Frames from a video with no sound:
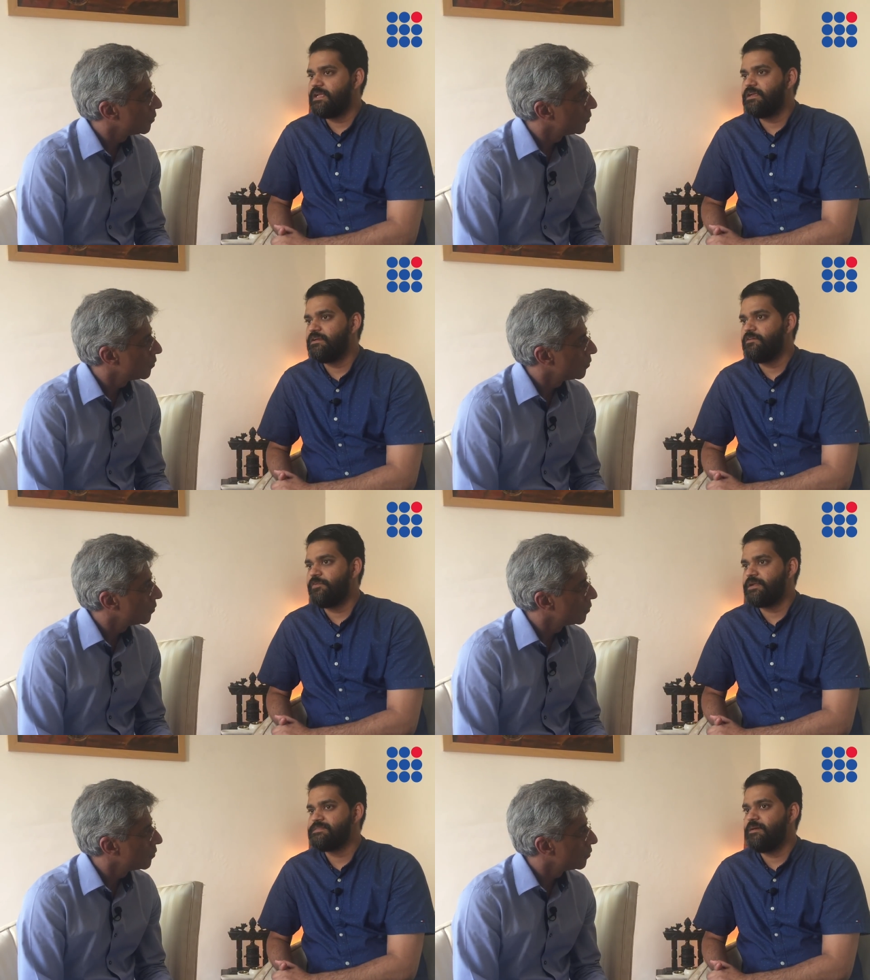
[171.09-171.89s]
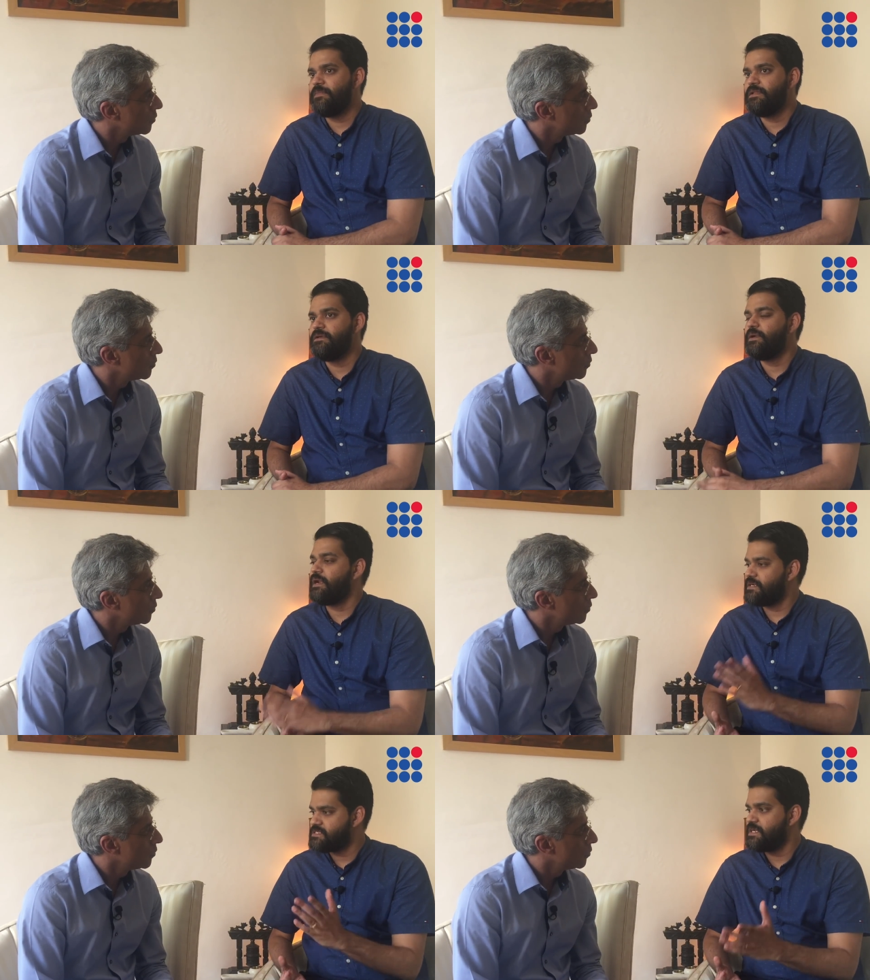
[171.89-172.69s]
Speaker 1: Like uh, for example, in the
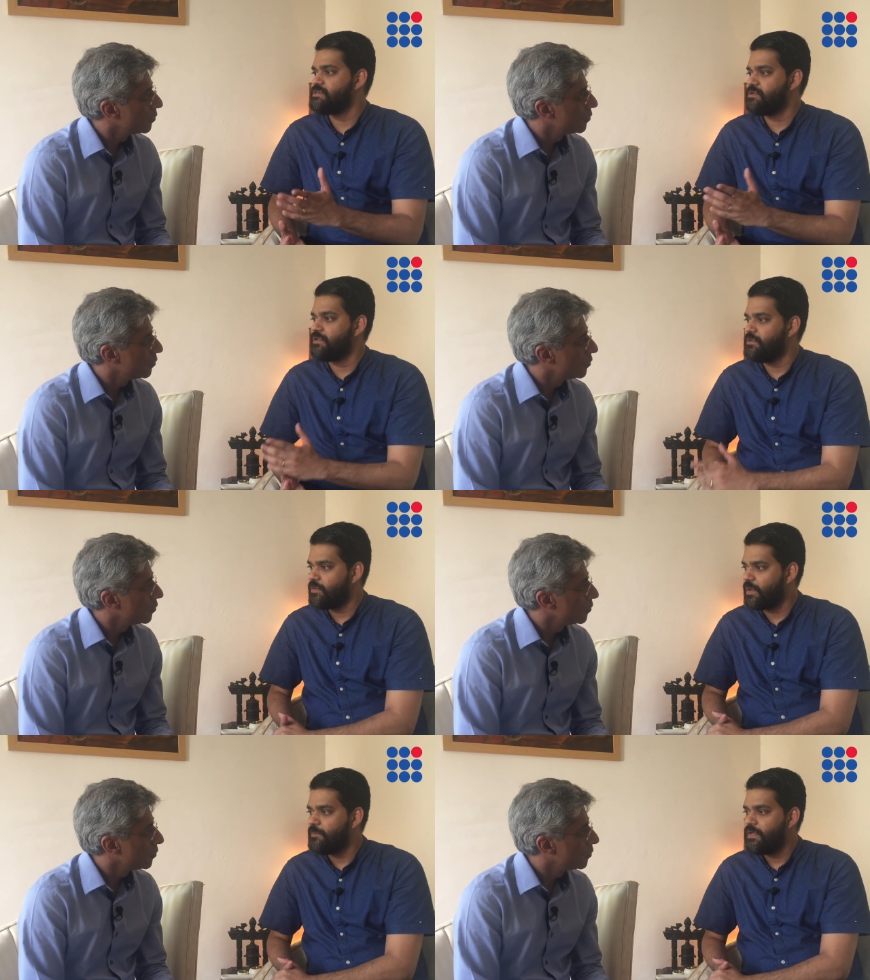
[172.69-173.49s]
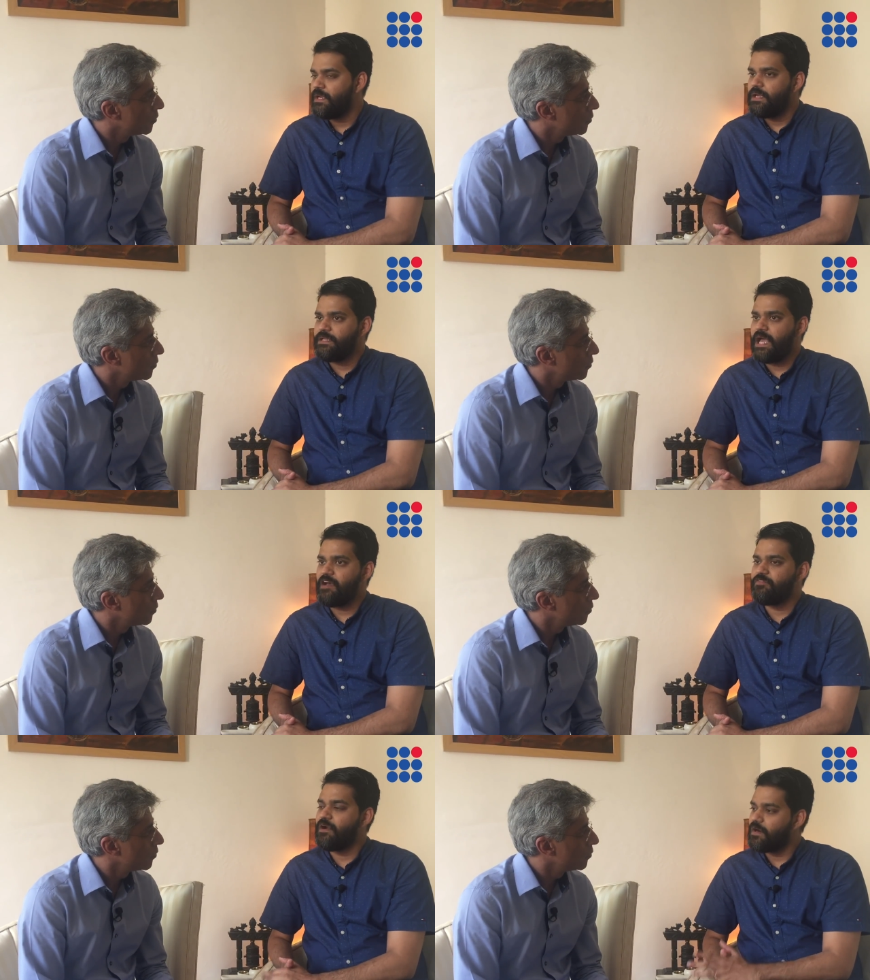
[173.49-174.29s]
United States or the Europe,
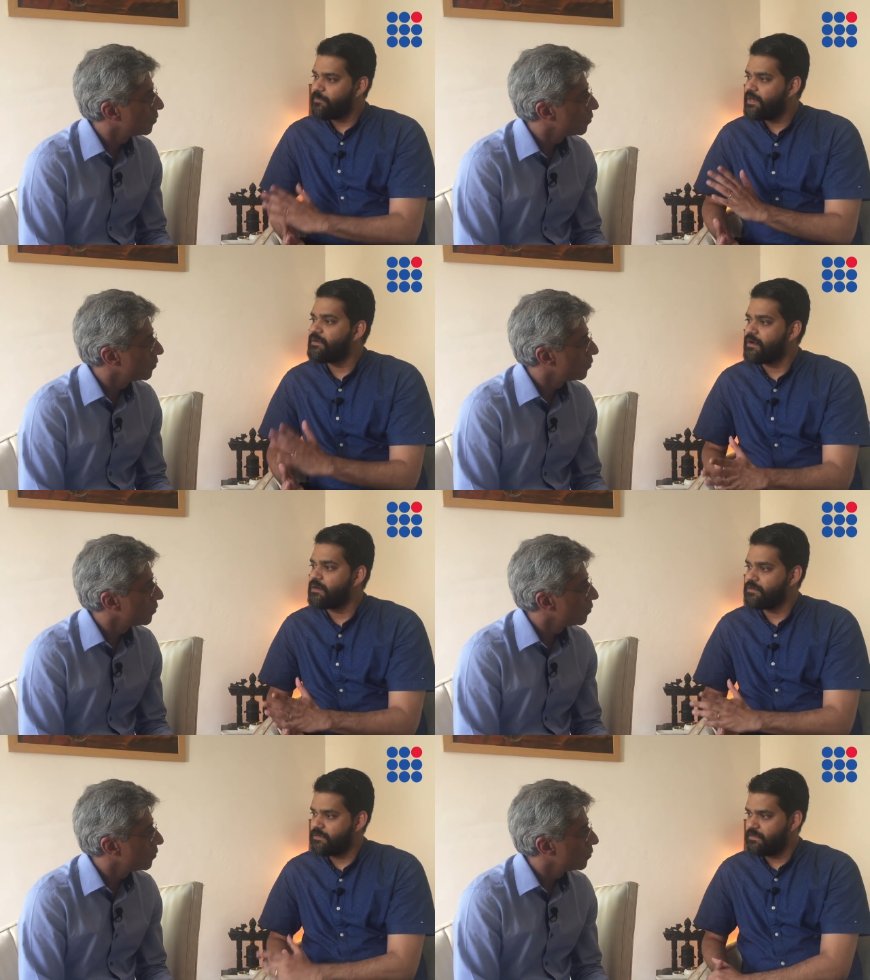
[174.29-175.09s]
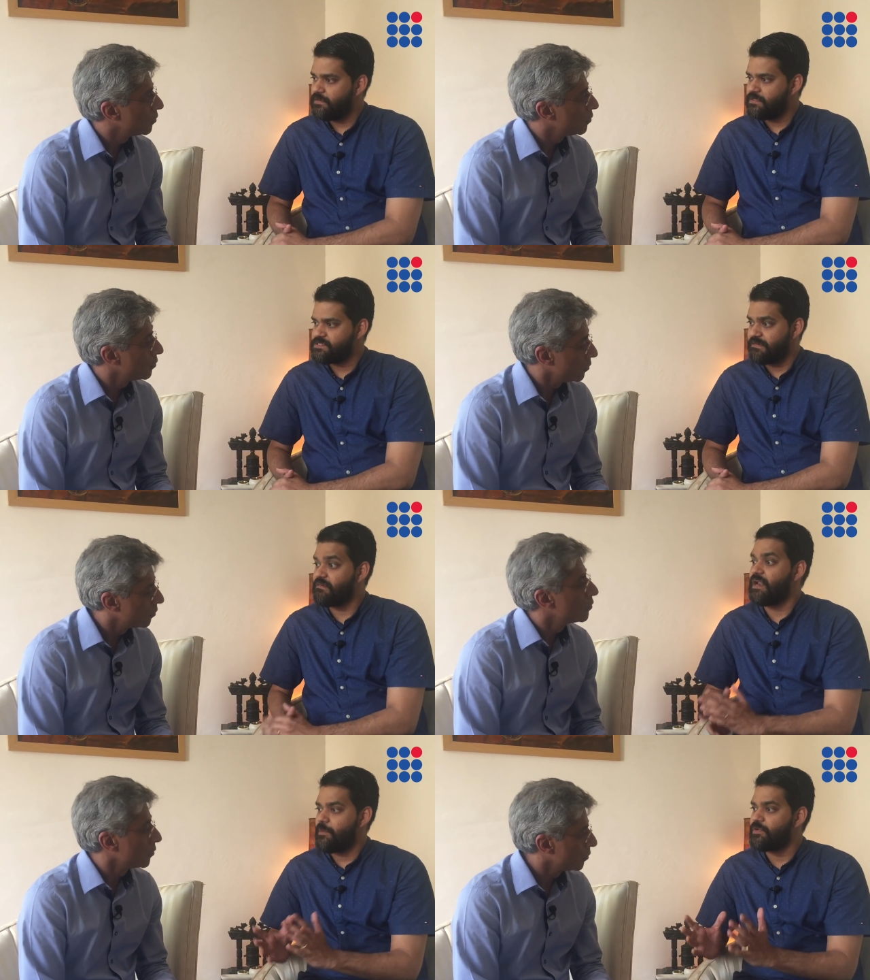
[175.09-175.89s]
they have government-run
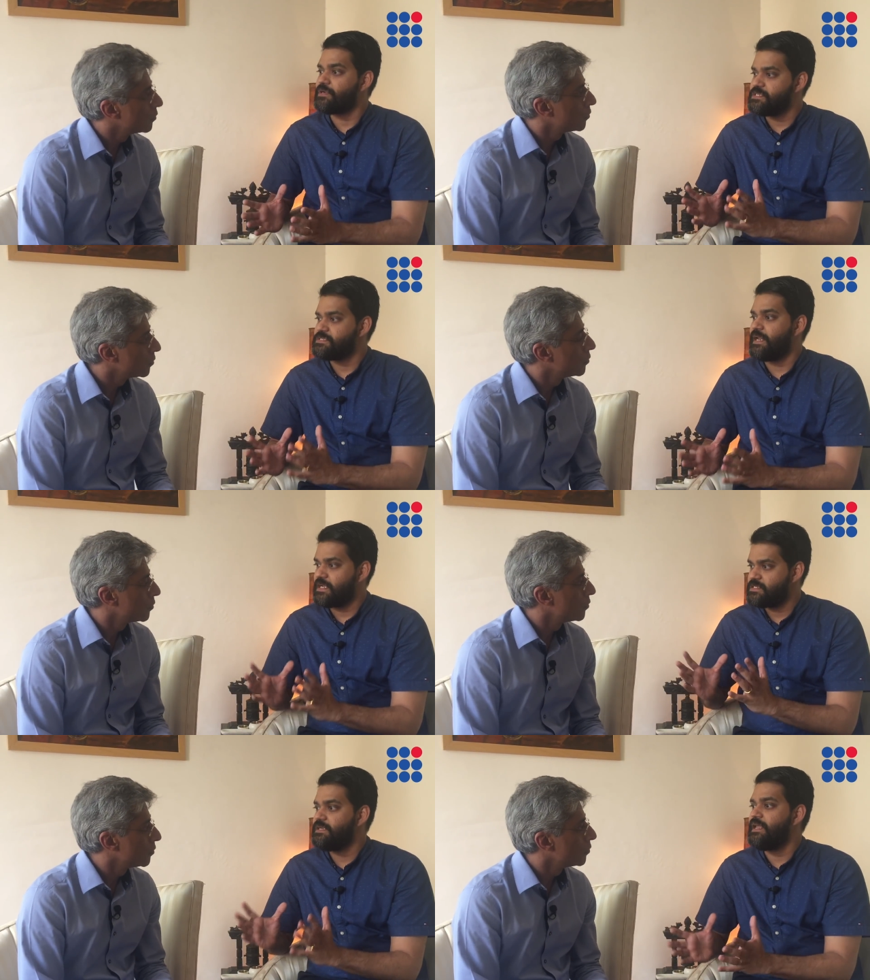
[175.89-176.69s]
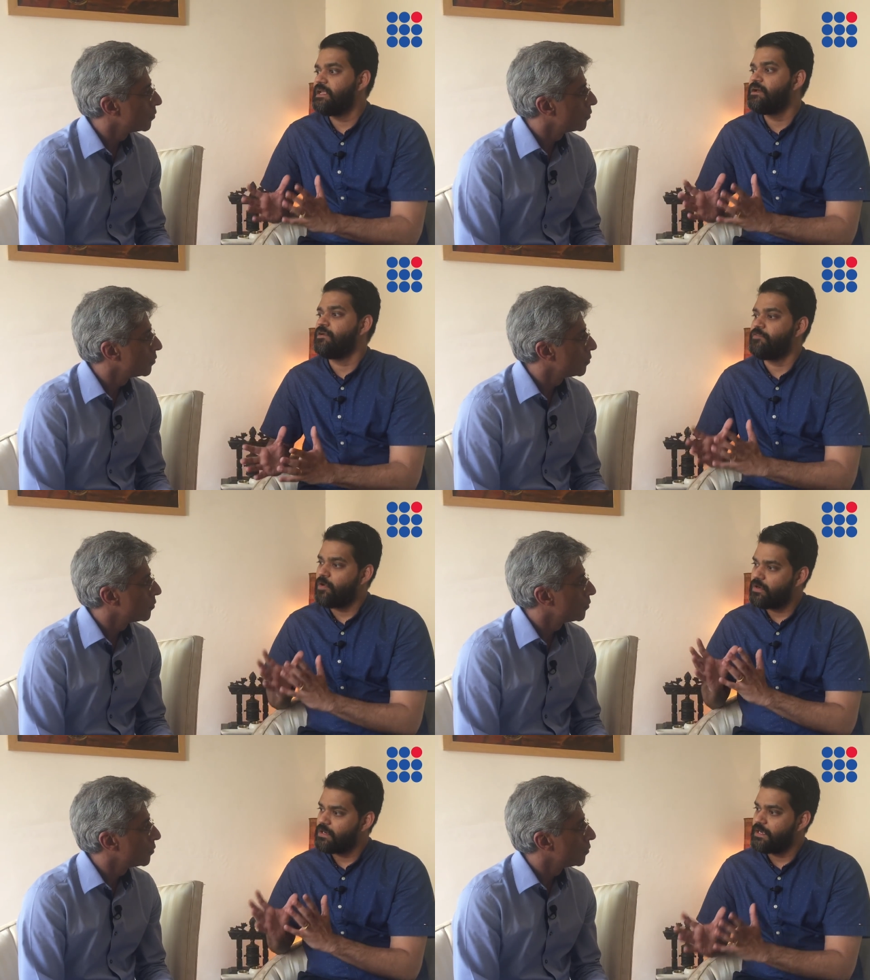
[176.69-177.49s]
central laboratories that actually take care
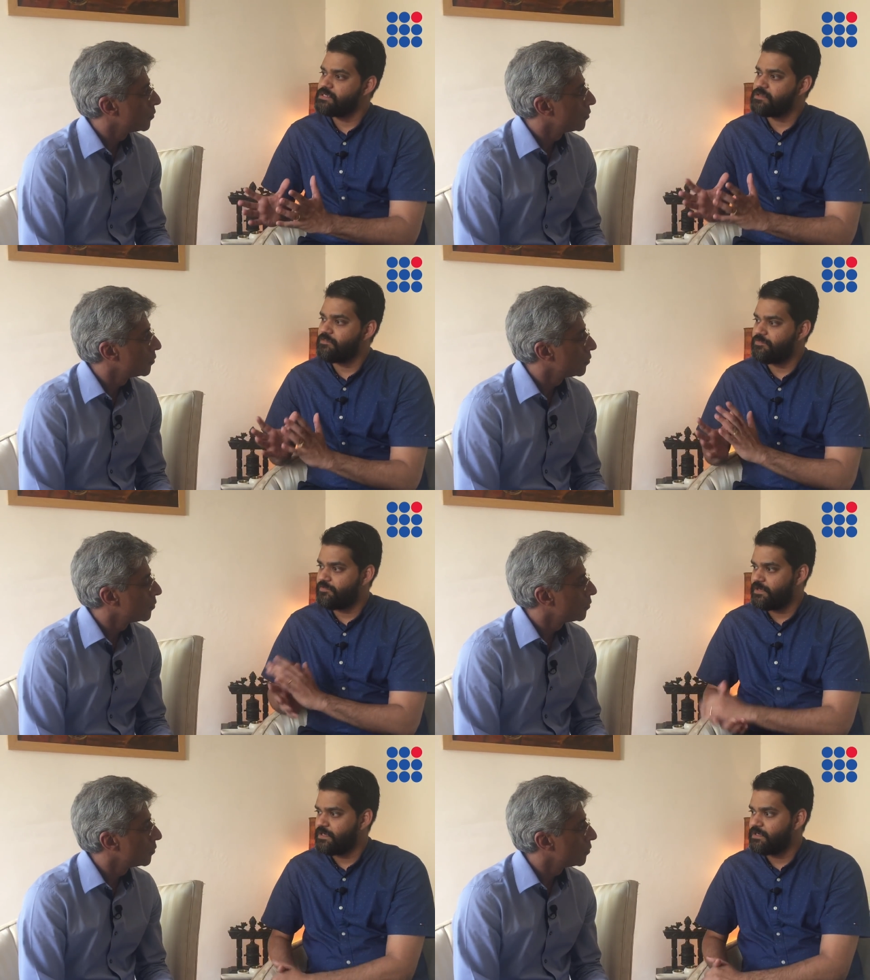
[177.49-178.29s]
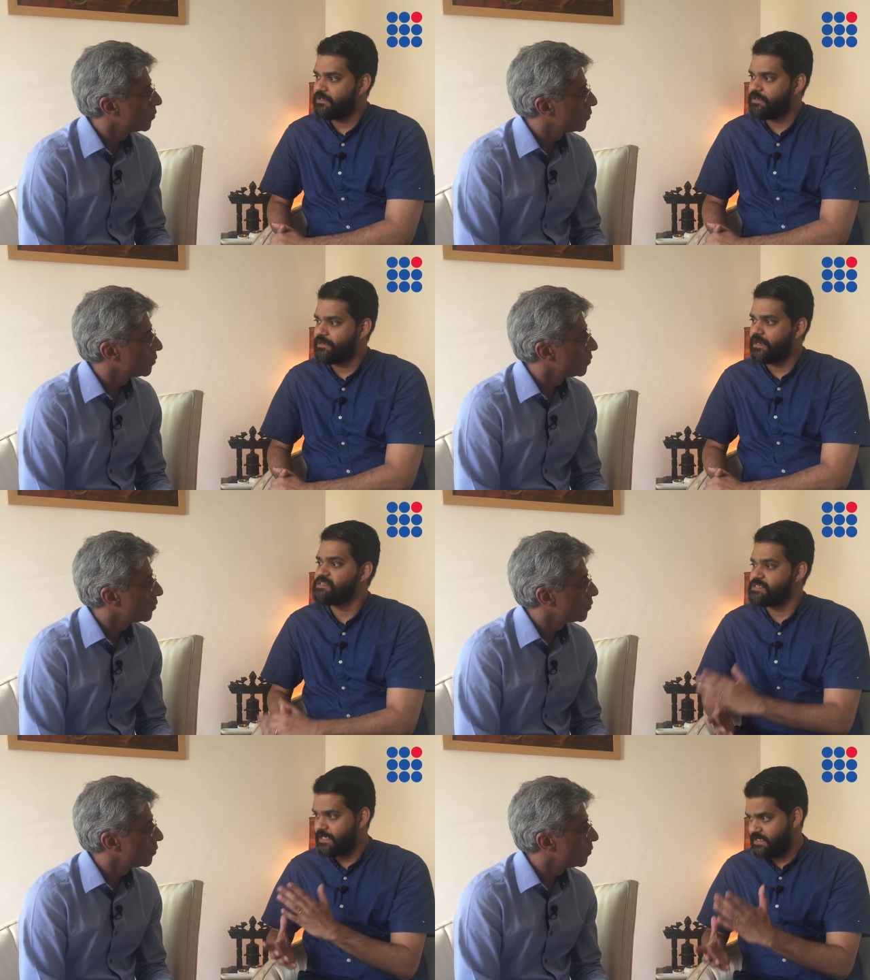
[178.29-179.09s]
of all kinds of
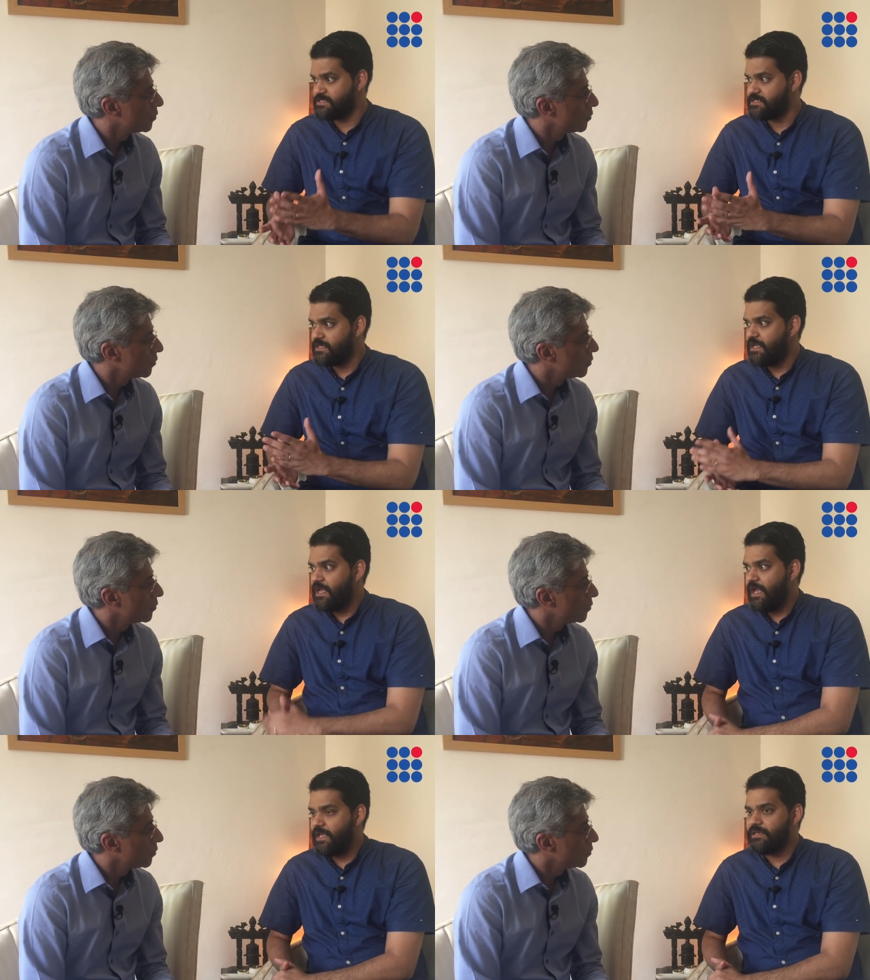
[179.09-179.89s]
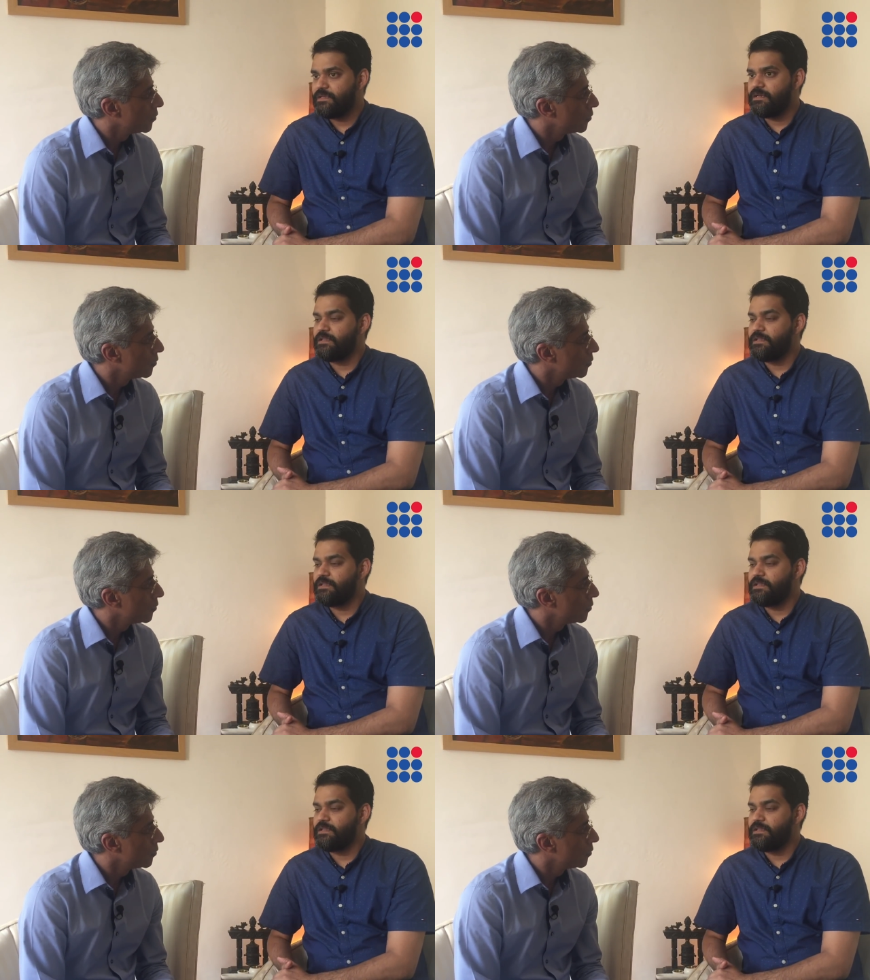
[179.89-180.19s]
drug studies, and